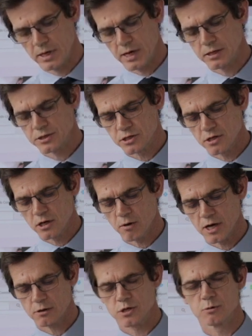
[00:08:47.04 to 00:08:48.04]
And to know
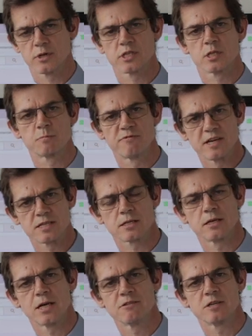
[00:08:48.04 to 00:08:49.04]
how to
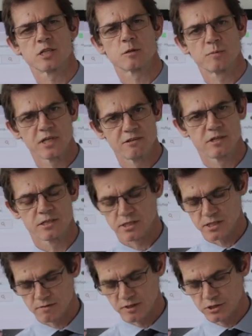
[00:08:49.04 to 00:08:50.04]
express our
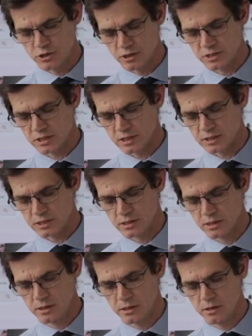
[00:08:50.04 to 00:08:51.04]
experiences of injustice
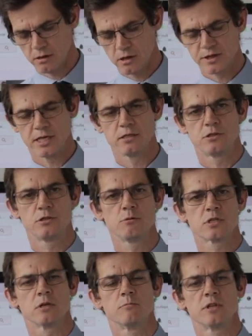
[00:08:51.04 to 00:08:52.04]
and then do
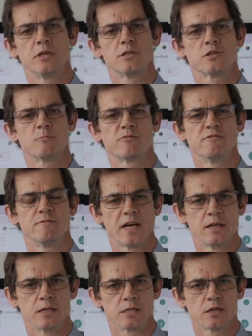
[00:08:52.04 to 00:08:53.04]
something to
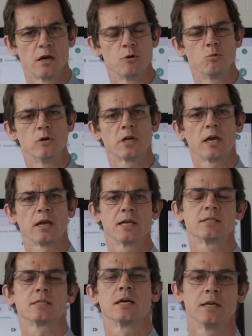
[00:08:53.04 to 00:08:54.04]
prevent and work
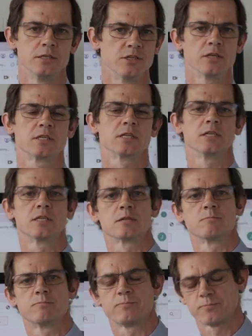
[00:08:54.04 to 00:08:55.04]
against that injustice.
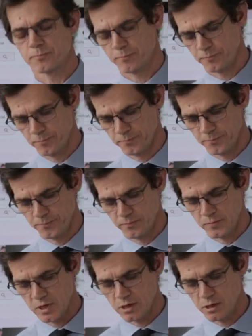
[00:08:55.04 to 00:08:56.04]

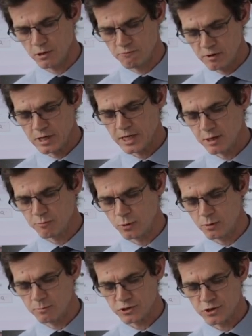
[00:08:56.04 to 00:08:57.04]
A really
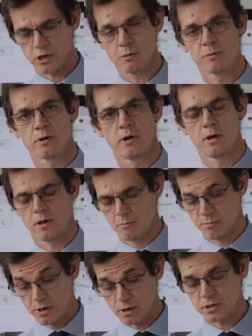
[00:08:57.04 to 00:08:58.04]
important job,
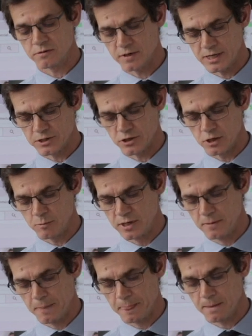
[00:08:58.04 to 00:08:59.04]
part of our job
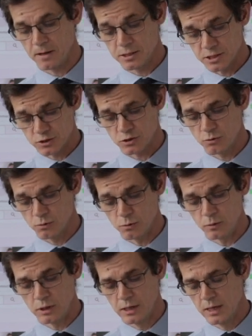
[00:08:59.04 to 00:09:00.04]
as a
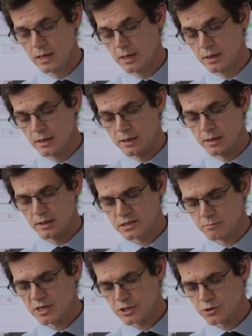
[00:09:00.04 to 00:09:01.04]
school, is
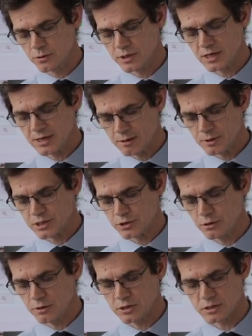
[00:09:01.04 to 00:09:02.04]
to make sure that our
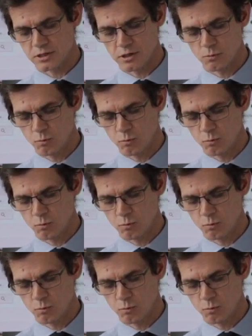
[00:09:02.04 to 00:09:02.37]
students know